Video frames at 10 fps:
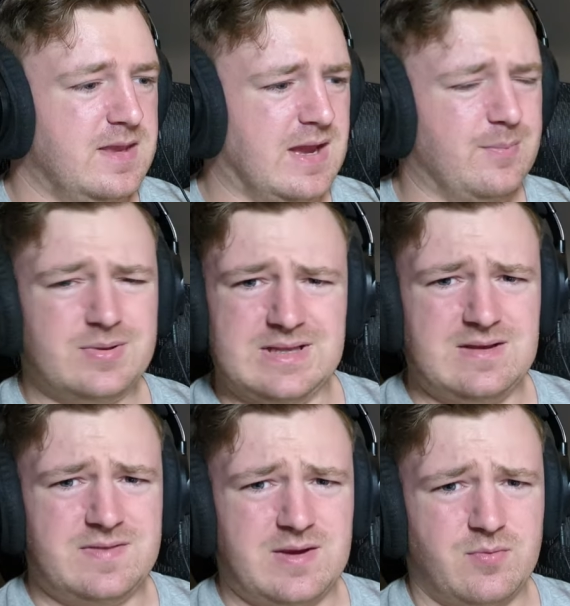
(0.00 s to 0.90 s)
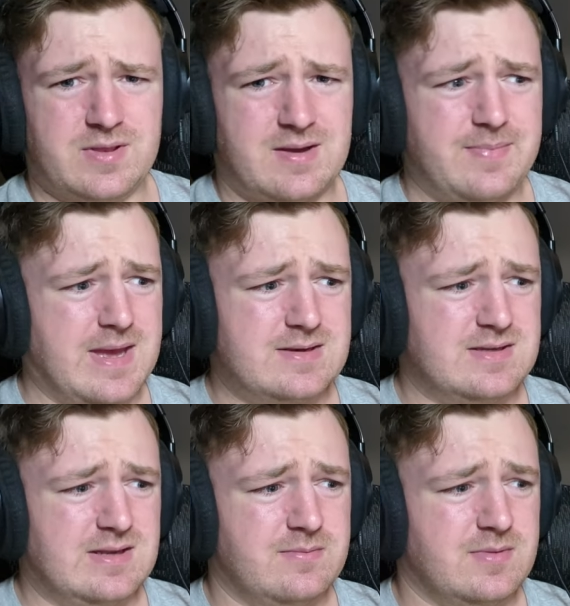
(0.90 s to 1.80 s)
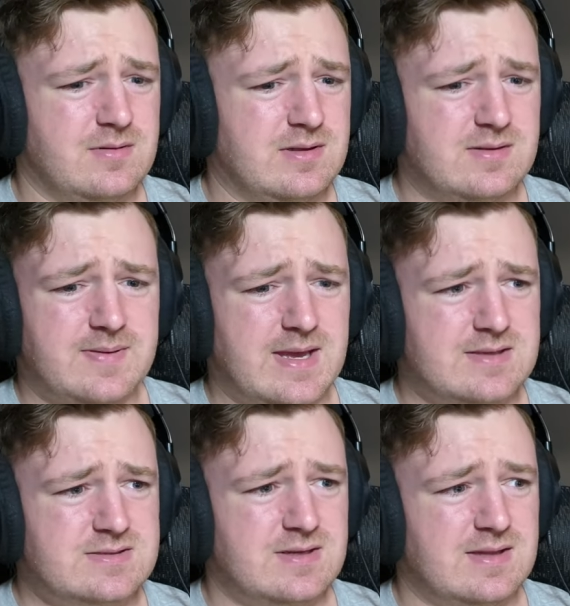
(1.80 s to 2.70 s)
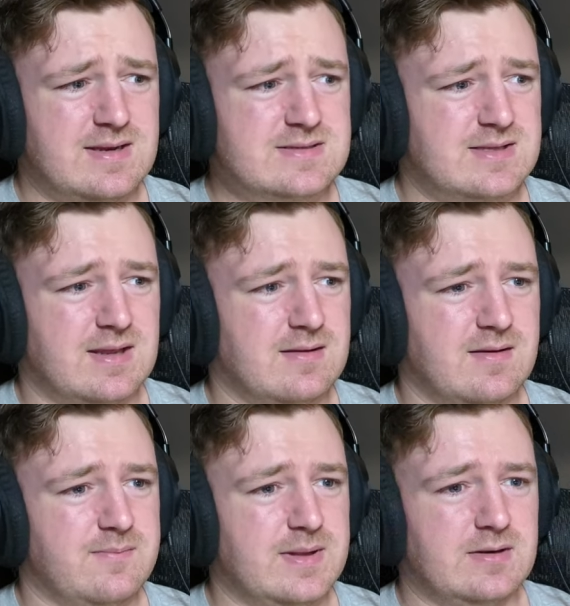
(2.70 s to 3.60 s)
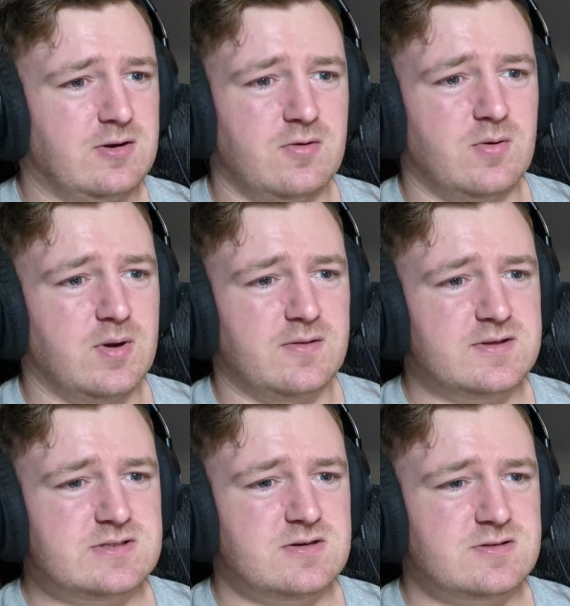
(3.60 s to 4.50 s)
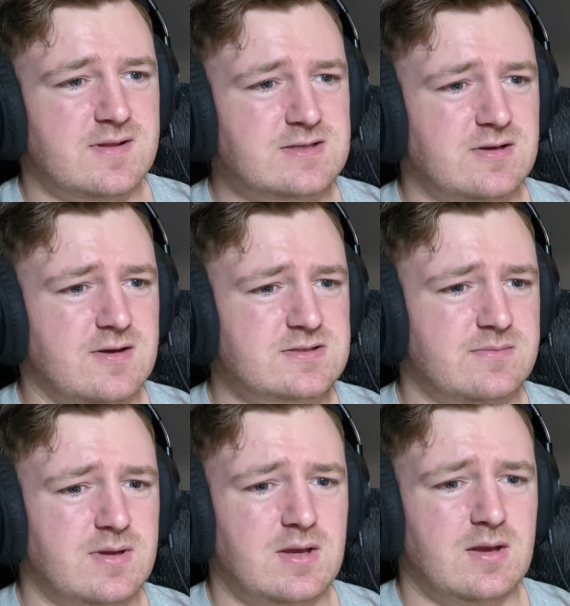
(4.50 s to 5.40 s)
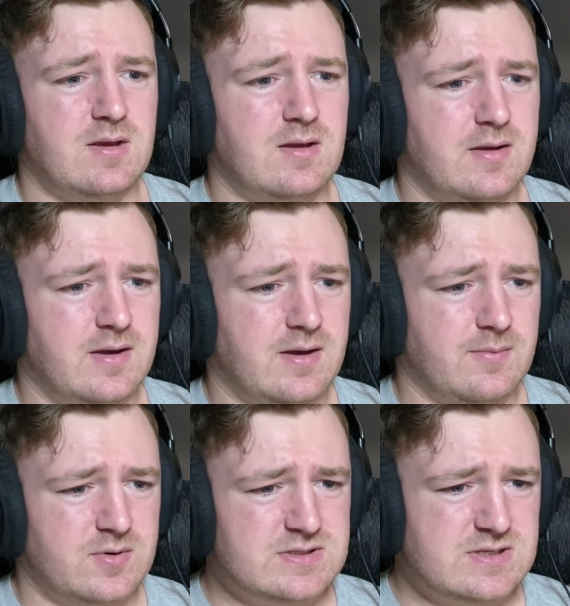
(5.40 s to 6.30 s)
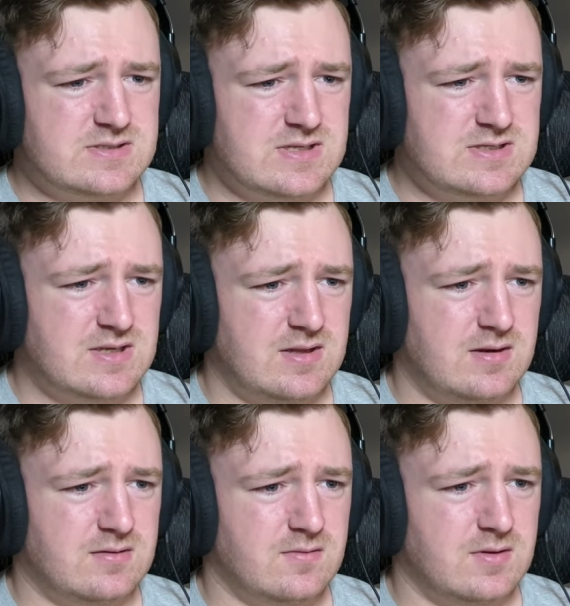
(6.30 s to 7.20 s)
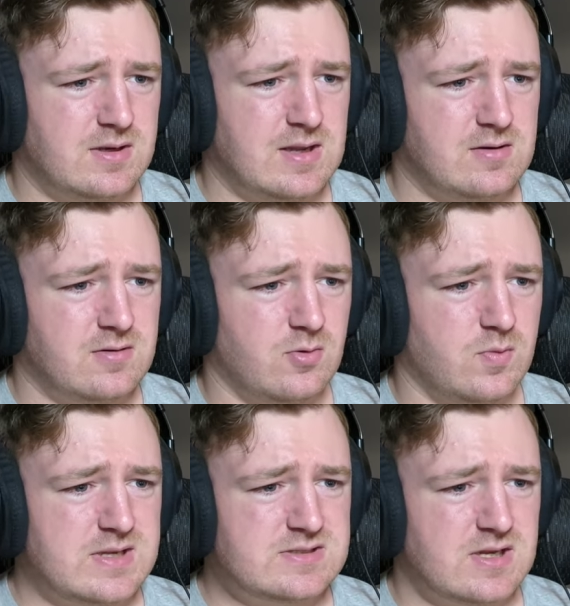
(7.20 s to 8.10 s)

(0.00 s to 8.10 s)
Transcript: Yeah, I believe they were like a bad team in the past and they just like have been doing well this year. So that's awesome. What is this? Insight into an NRL weight